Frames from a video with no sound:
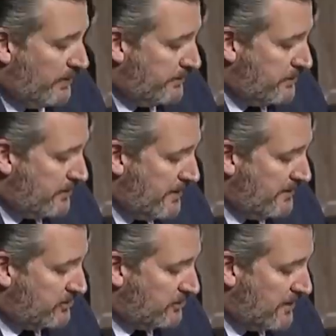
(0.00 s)
Well, your
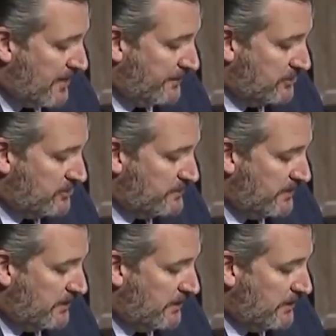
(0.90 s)
answer happens to
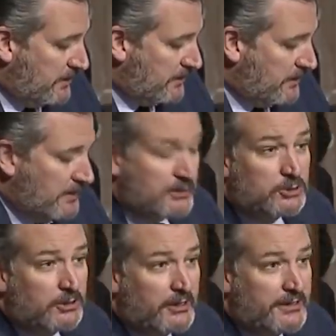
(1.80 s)
be
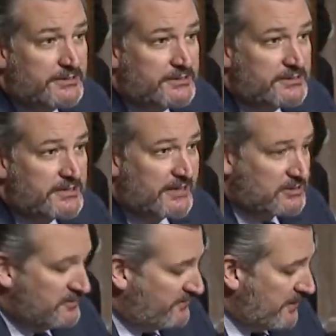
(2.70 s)
contrary to the
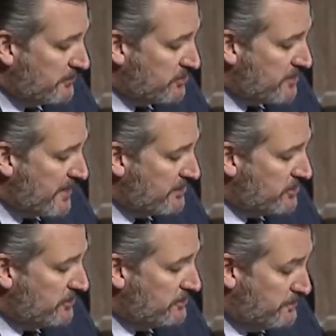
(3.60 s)
text of federal
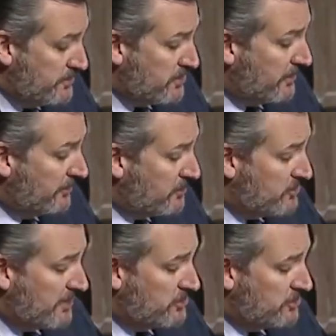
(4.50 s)
statute, particular
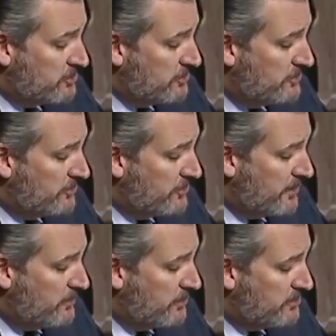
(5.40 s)
Section
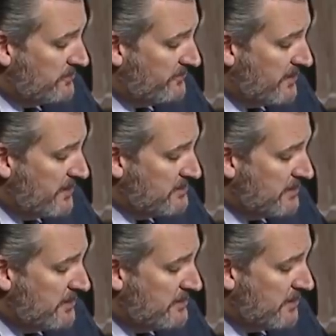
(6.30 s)
230, which defines
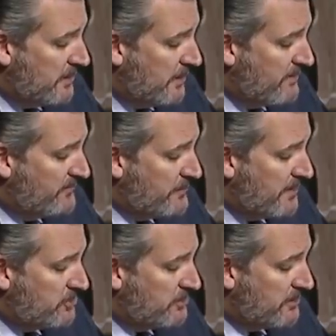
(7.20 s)
an
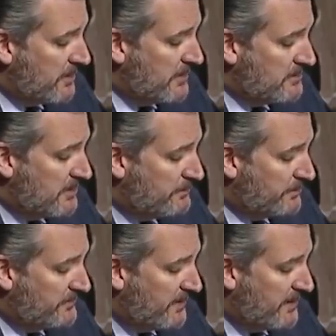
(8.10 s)
information content
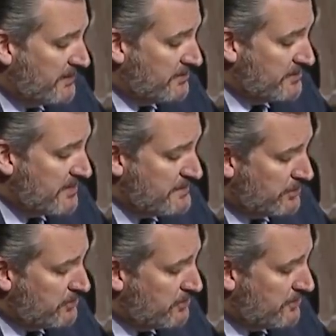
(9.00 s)
provider as any
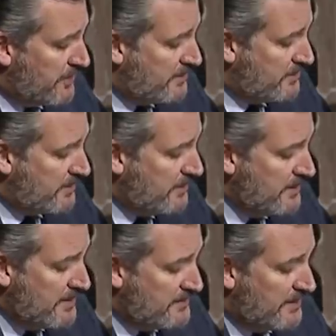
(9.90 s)
person or entity
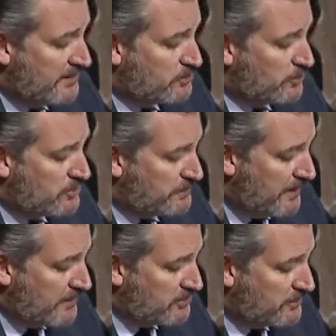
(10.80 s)
that is
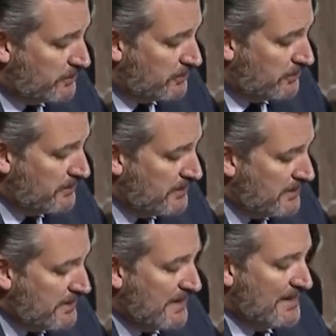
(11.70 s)
responsible
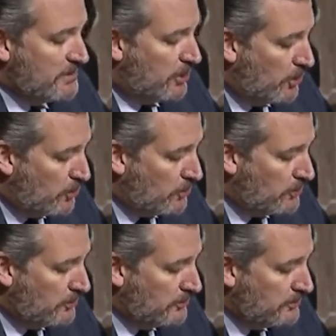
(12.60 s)
in
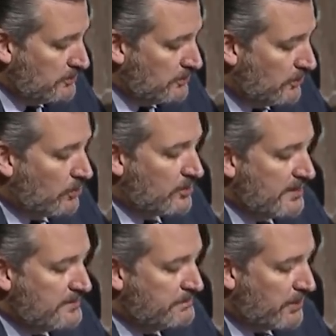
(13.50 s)
whole or
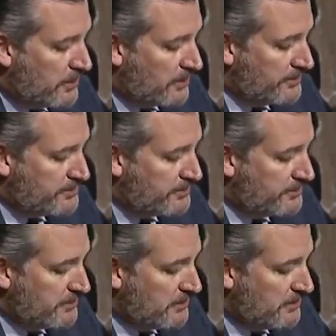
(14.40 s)
in part